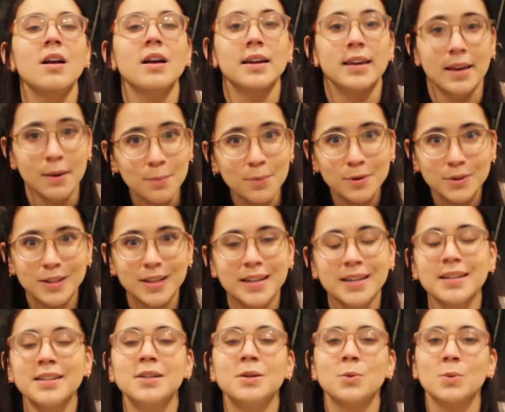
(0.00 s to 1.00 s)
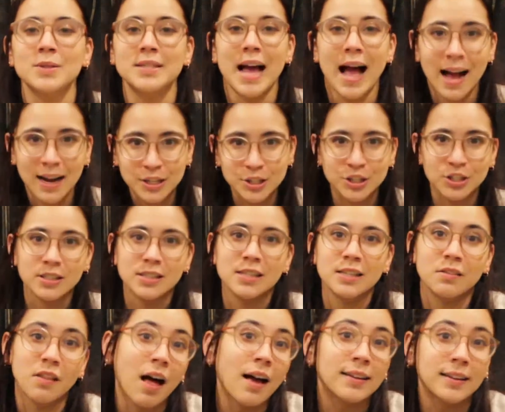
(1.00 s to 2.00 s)
Kimberly was actually
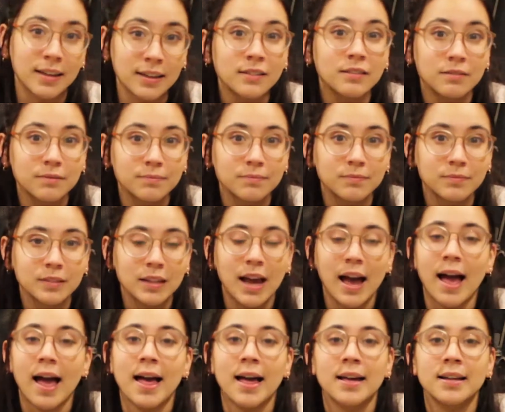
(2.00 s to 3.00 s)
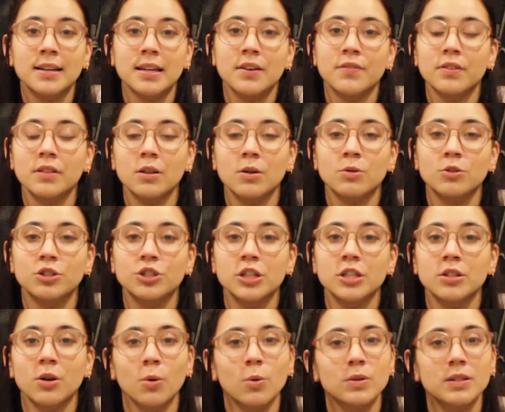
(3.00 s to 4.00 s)
lying, and even though she
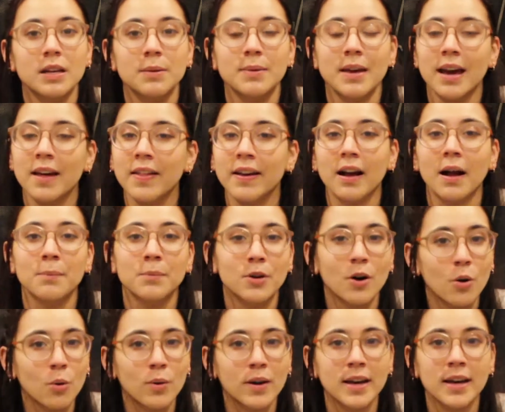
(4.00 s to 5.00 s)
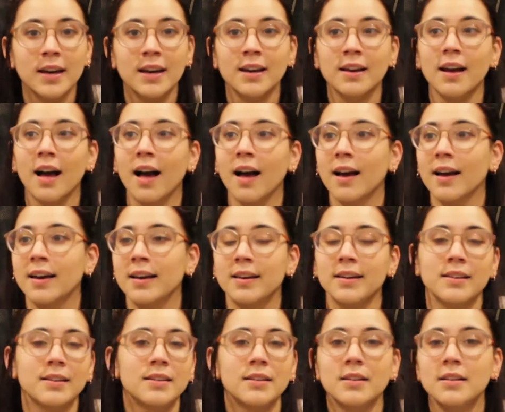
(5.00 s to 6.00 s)
told him, yeah, like, I'm going,
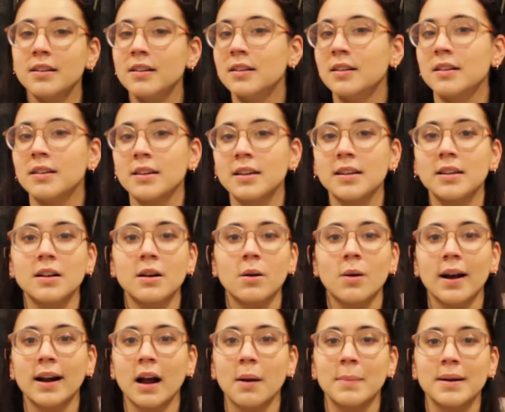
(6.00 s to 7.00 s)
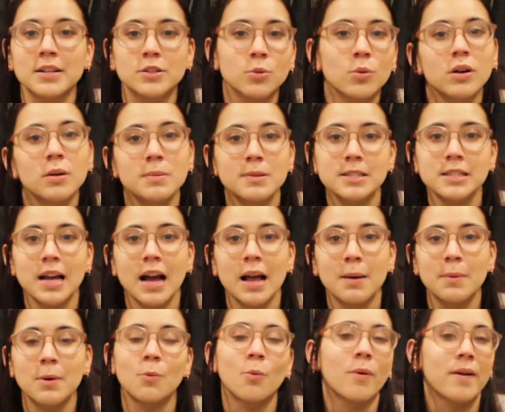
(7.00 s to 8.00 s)
I got my dorm
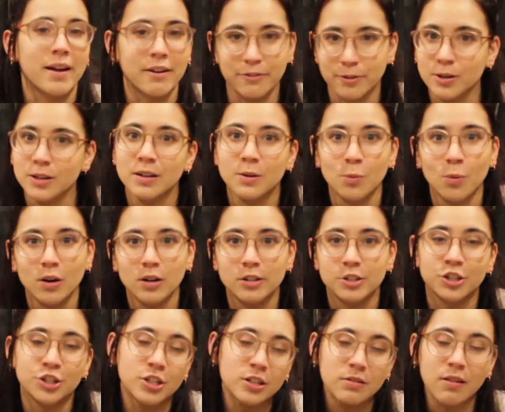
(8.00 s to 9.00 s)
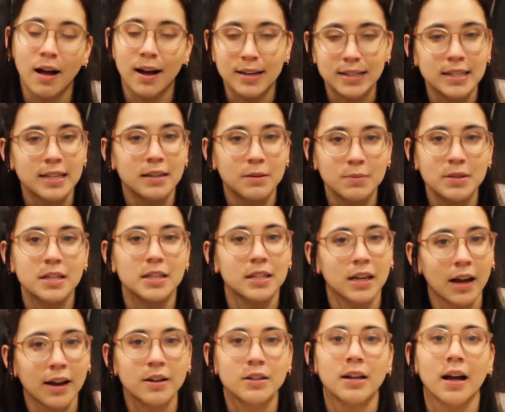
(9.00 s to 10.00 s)
assignment, whatever it was, she lied to him the
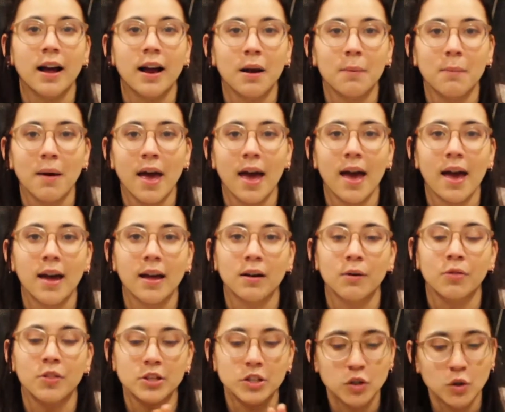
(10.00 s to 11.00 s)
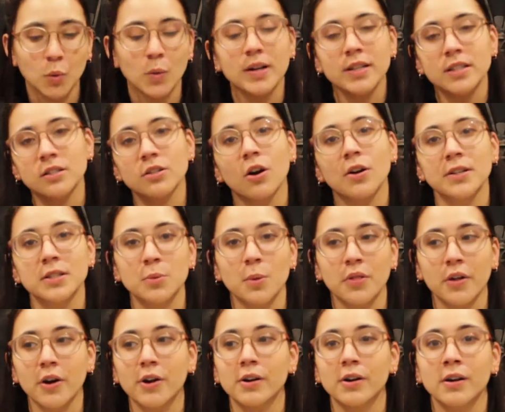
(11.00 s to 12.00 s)
entire time, and the story starts
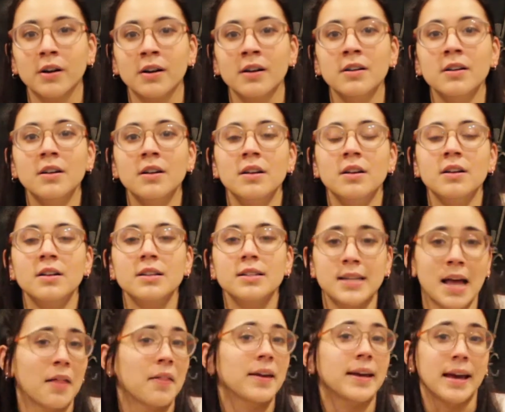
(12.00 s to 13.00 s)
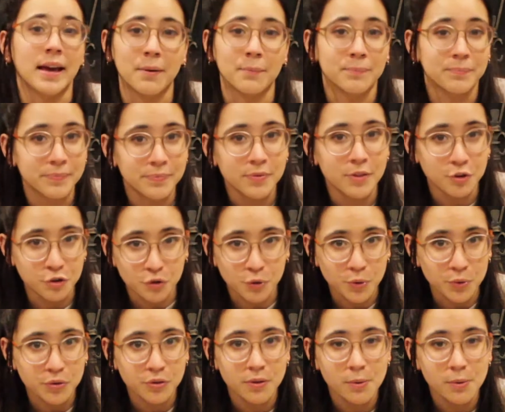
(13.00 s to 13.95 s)
with her telling him the truth.